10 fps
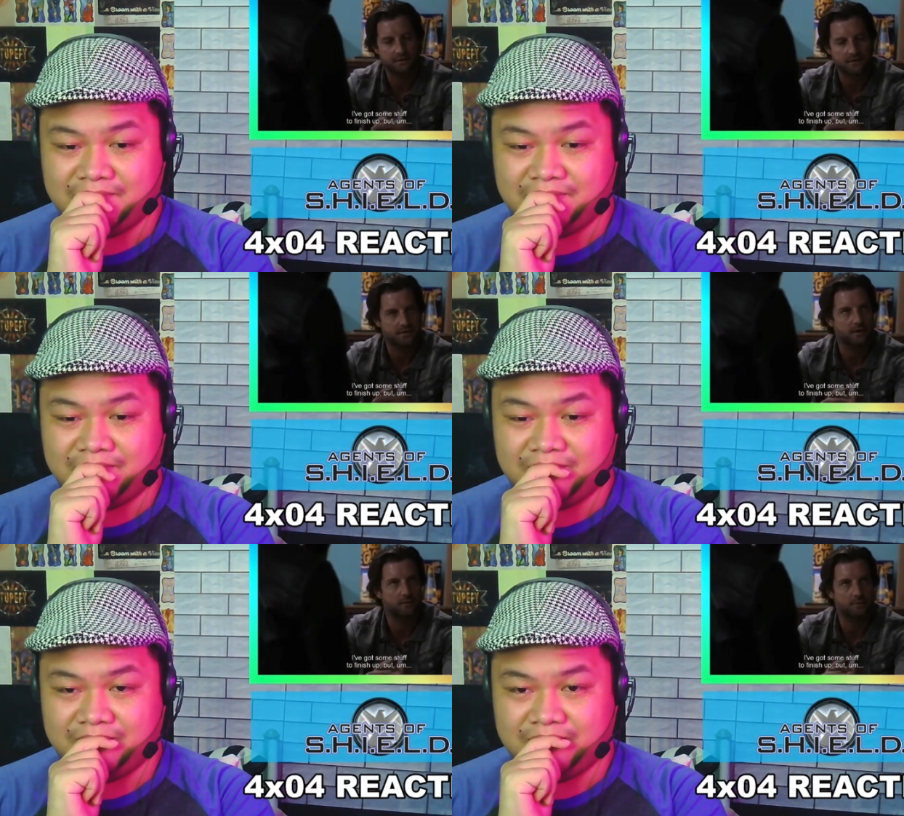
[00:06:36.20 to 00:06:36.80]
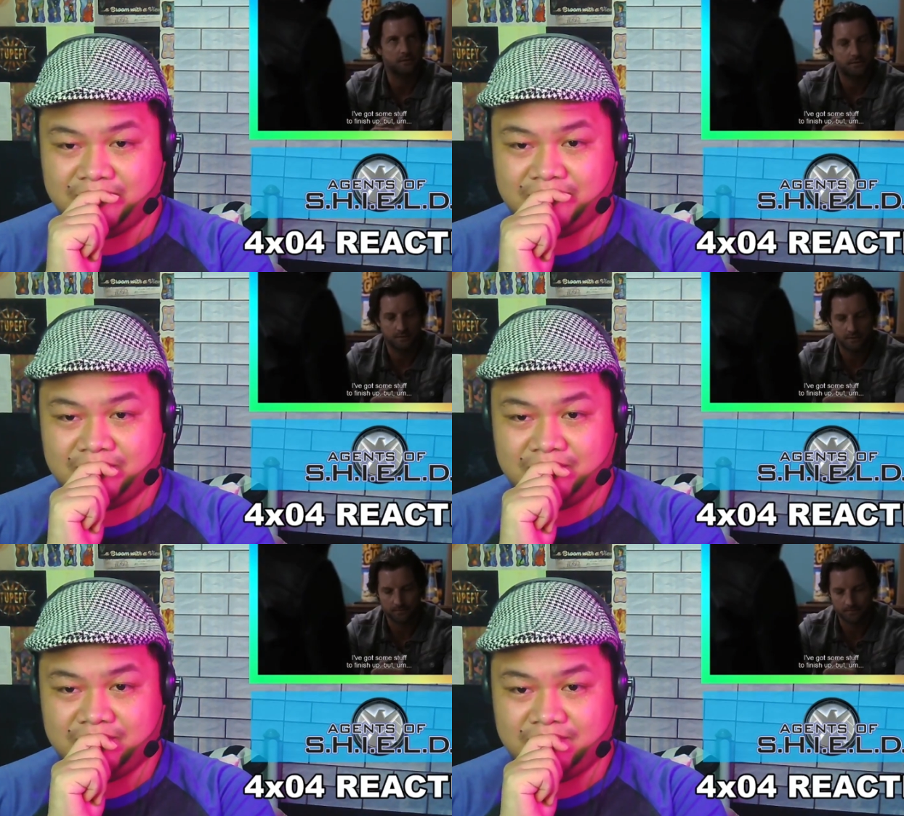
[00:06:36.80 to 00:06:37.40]
Speaker 1: to finish up, but
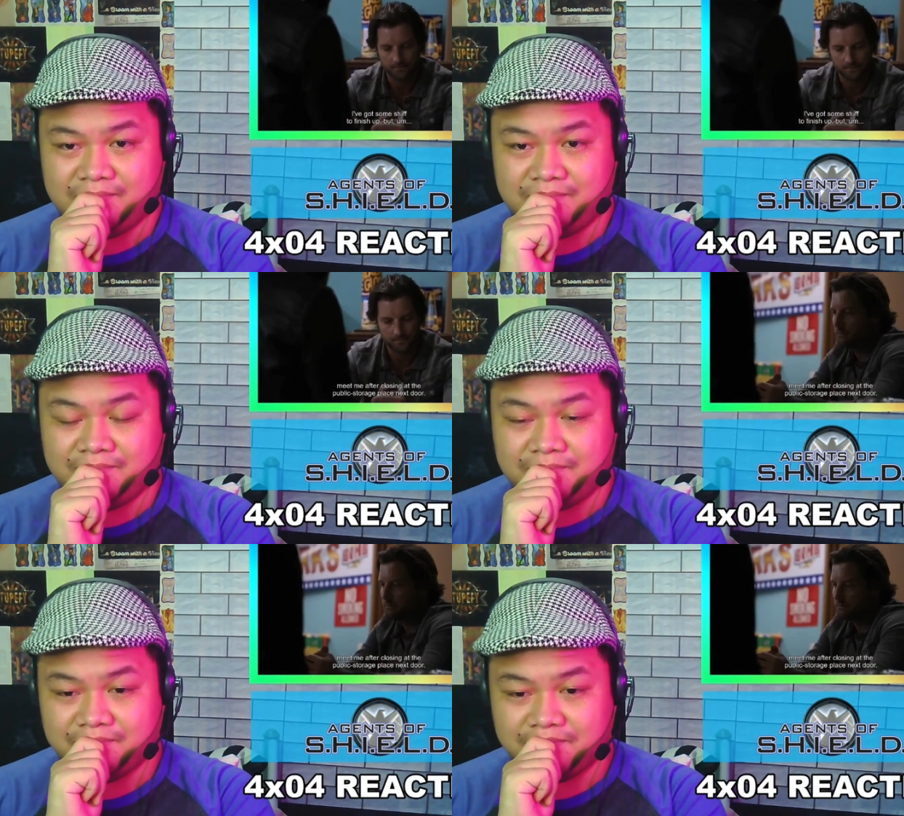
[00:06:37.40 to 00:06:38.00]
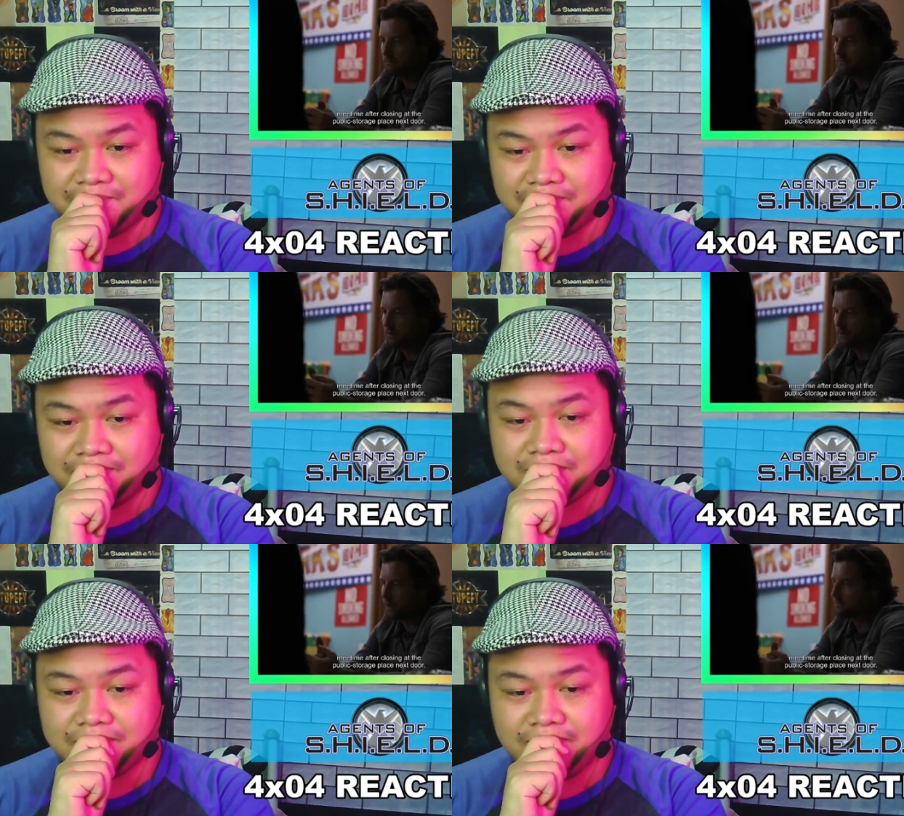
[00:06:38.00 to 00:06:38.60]

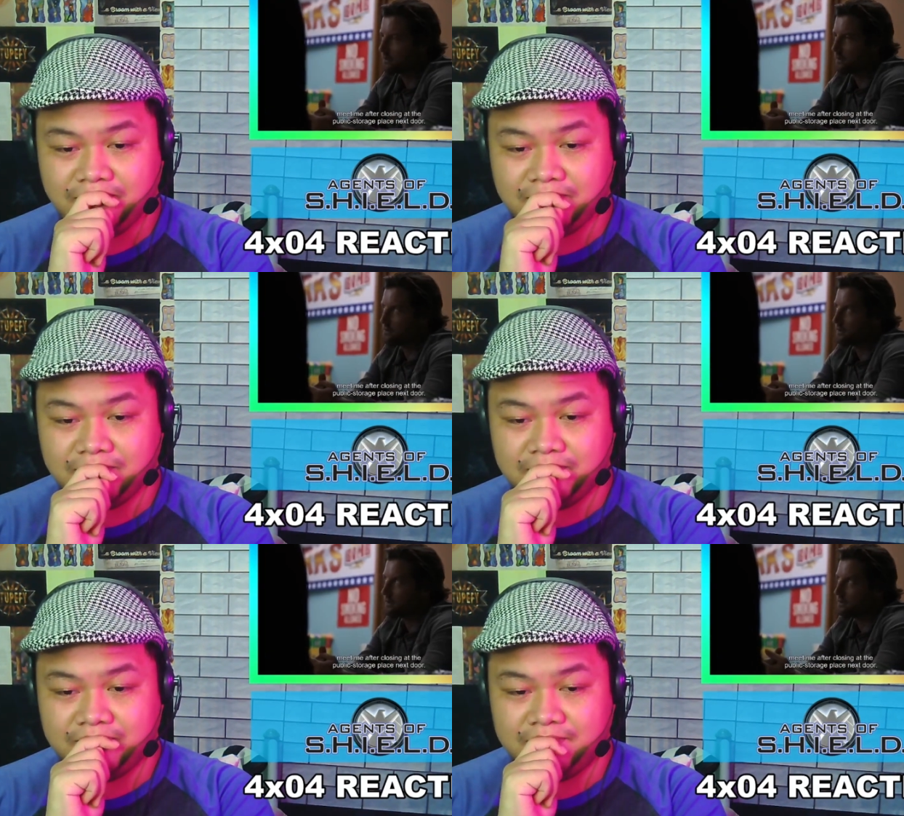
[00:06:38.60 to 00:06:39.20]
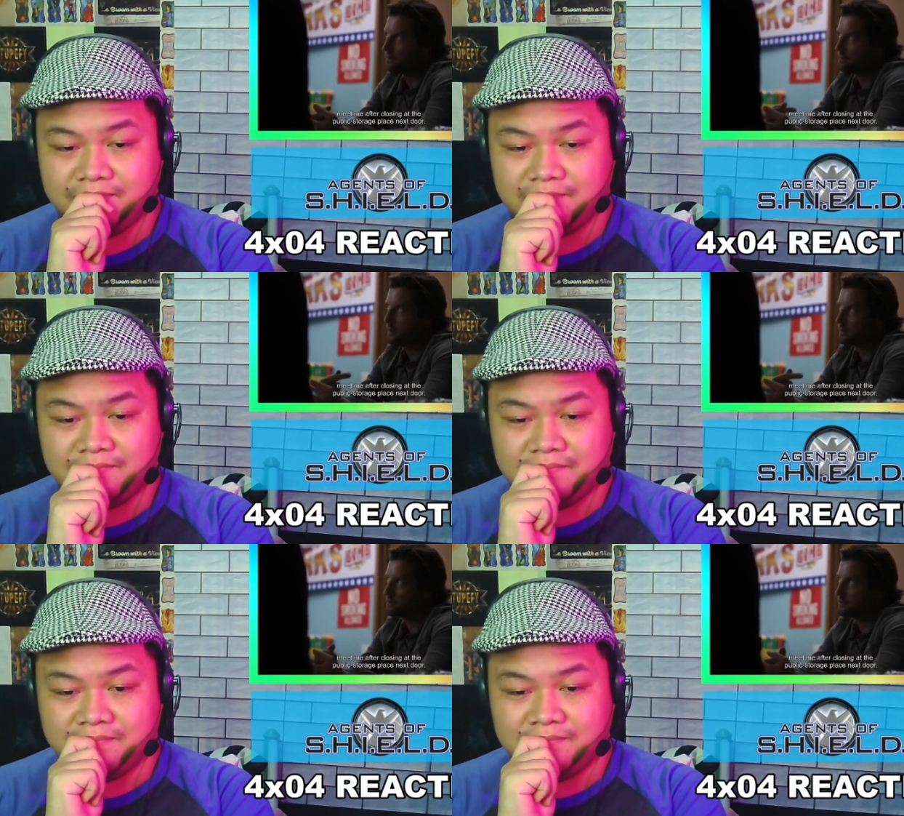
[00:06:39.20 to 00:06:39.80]
meet me after closing at the
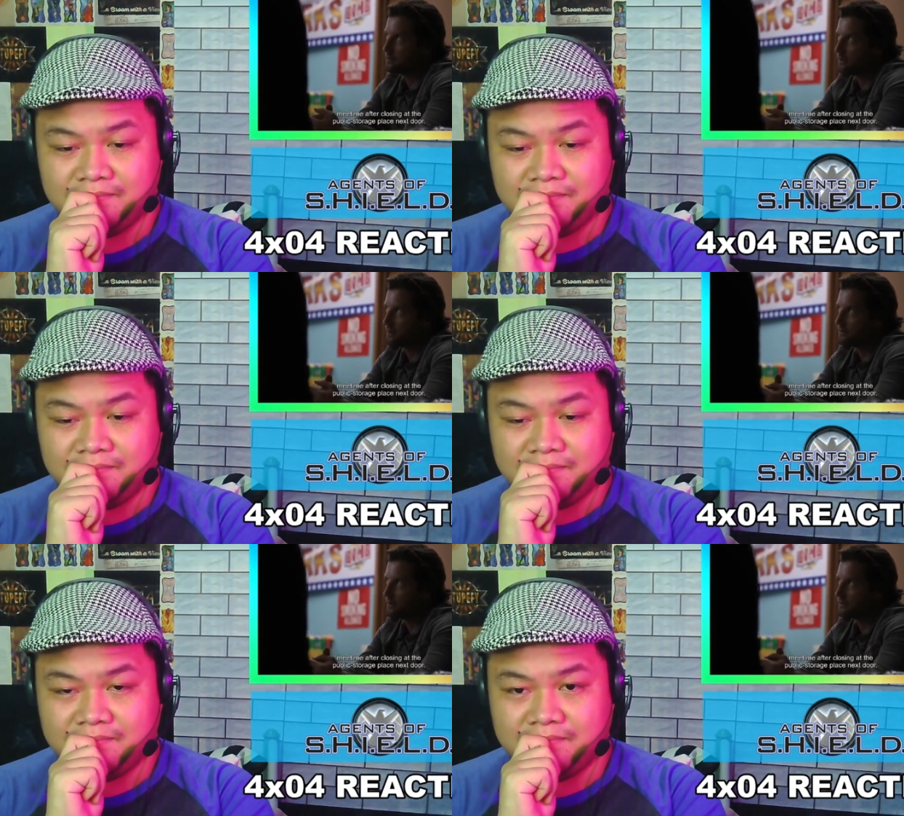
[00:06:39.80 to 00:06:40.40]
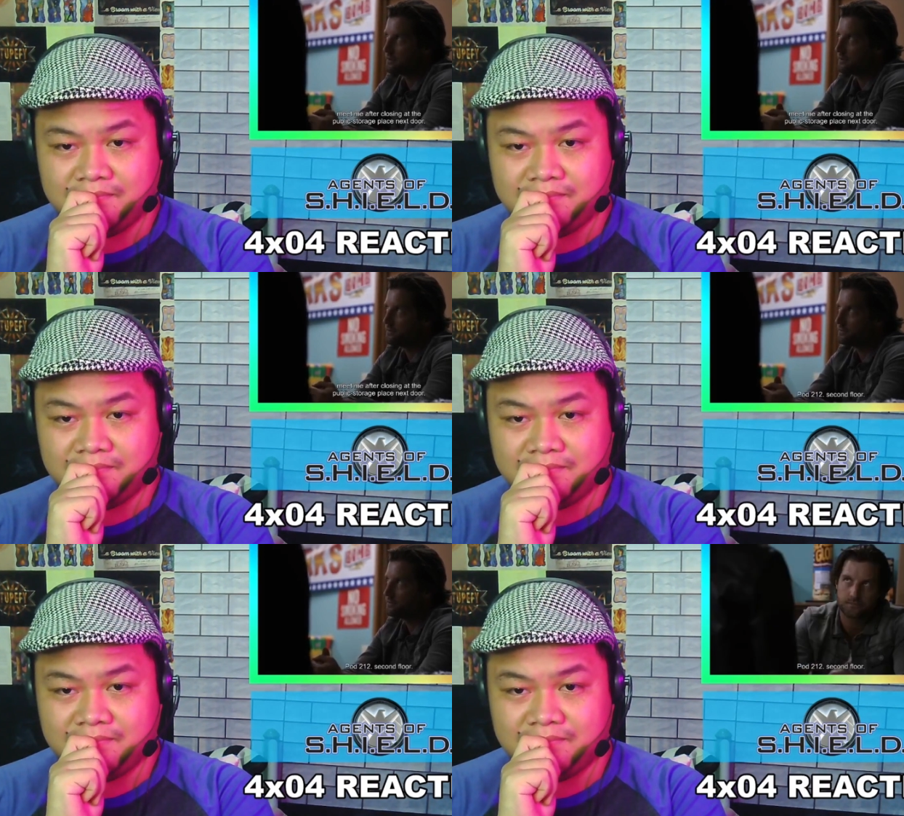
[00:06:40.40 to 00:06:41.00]
public storage place next door.
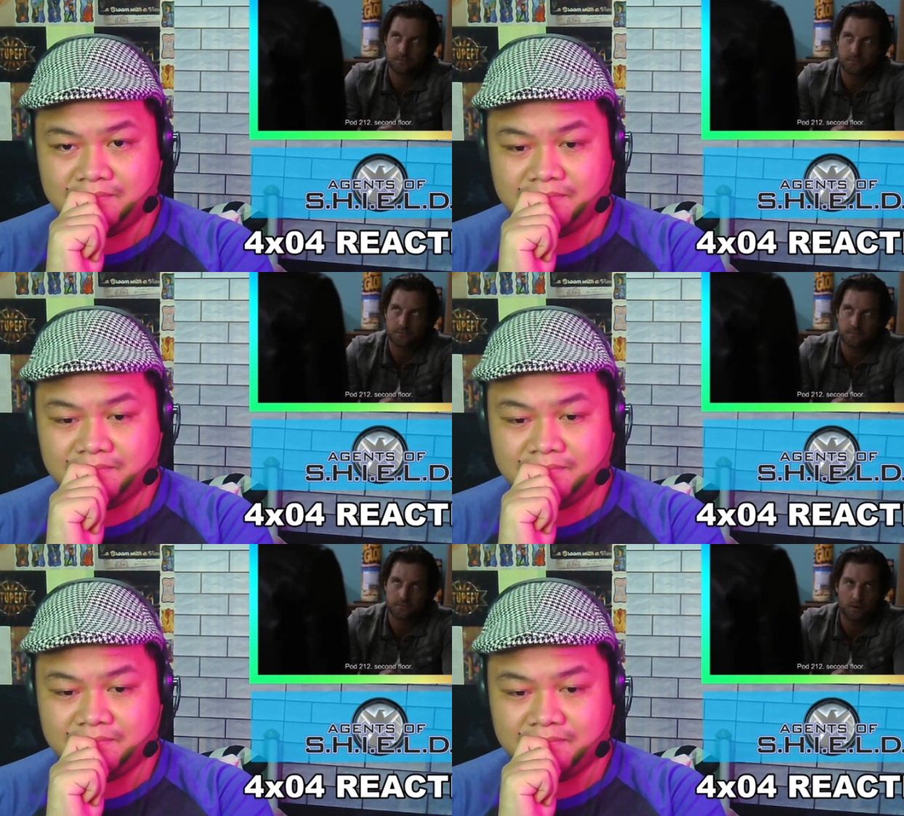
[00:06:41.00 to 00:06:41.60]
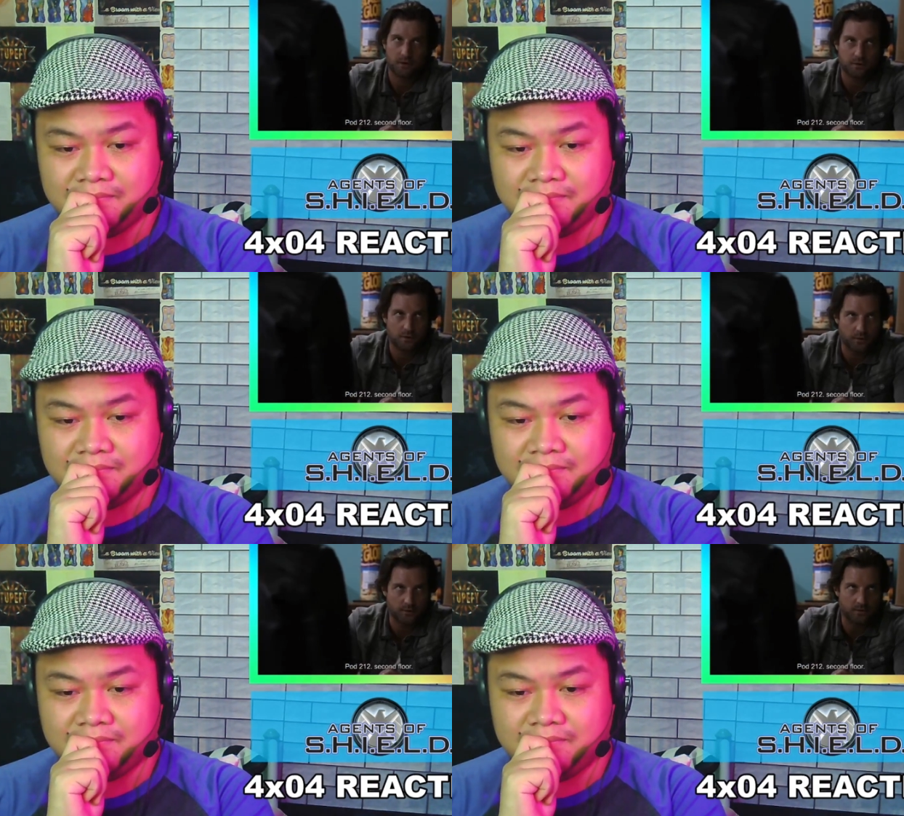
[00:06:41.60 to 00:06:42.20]
Pod
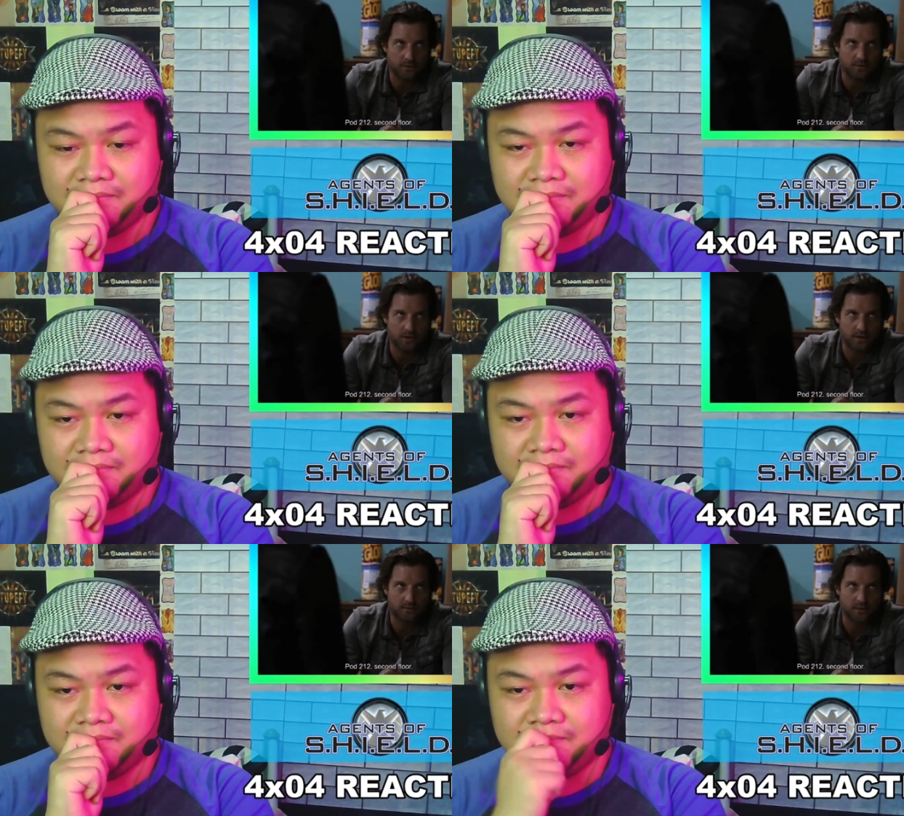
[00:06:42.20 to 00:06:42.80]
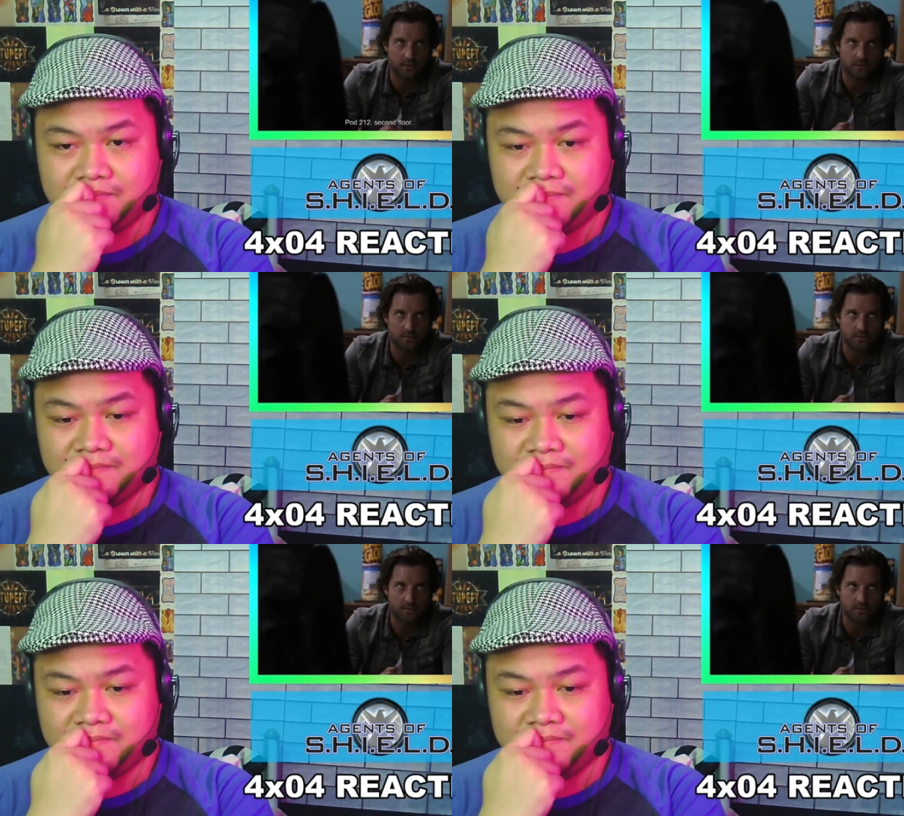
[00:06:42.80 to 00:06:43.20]
212, second floor.